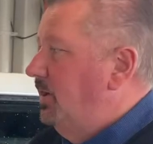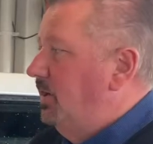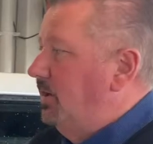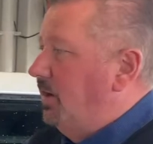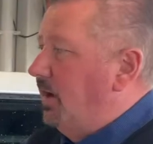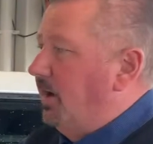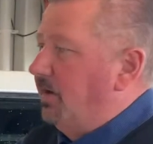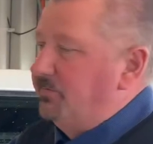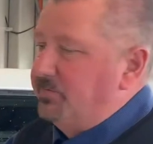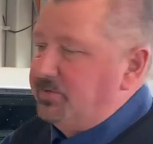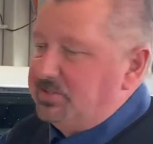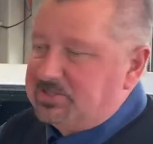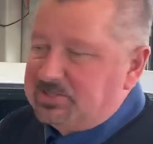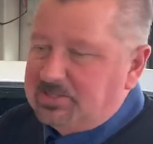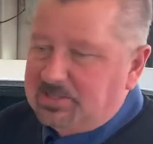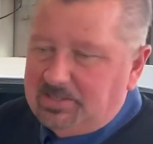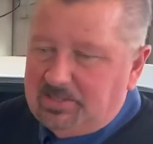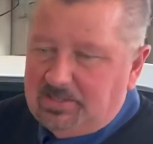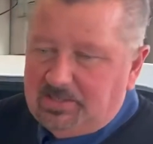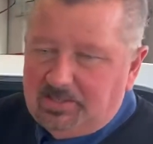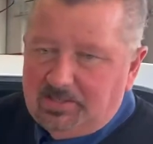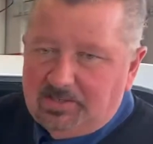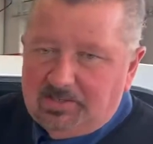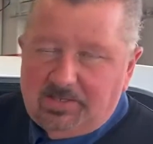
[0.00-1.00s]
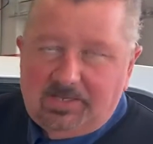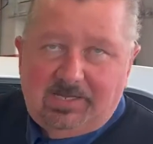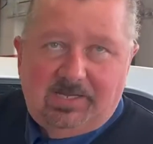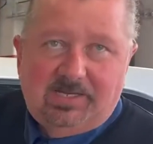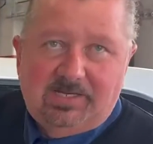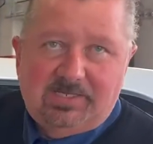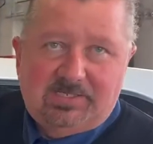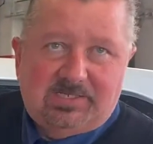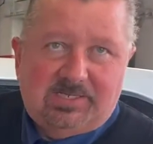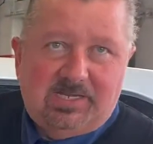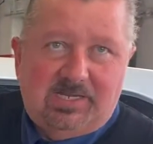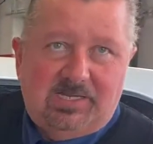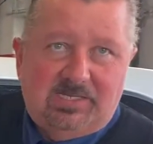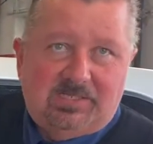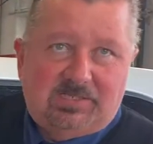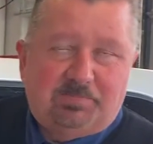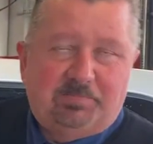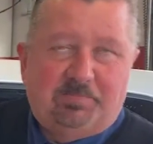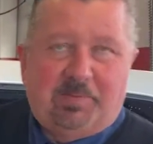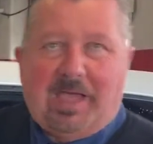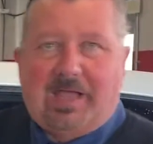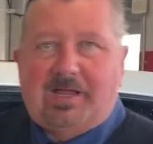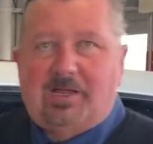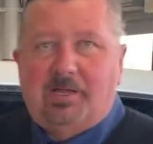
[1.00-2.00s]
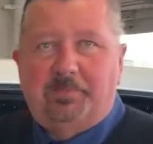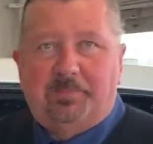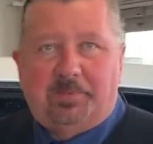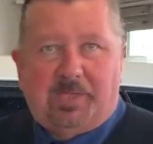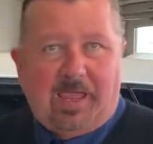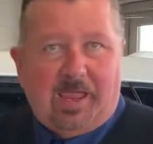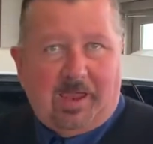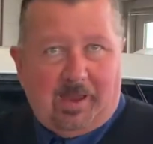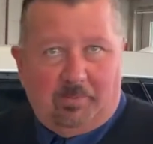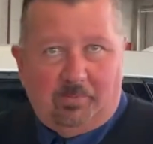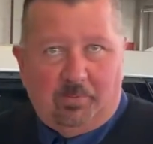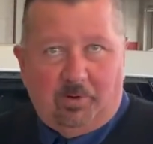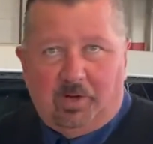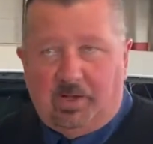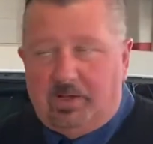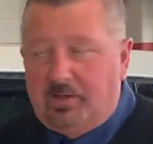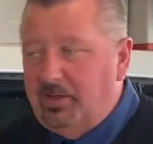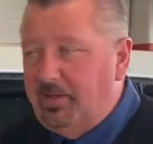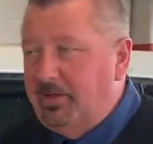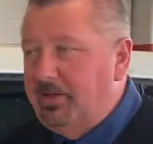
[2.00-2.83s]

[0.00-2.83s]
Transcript: Obviously, heated seats, backup camera.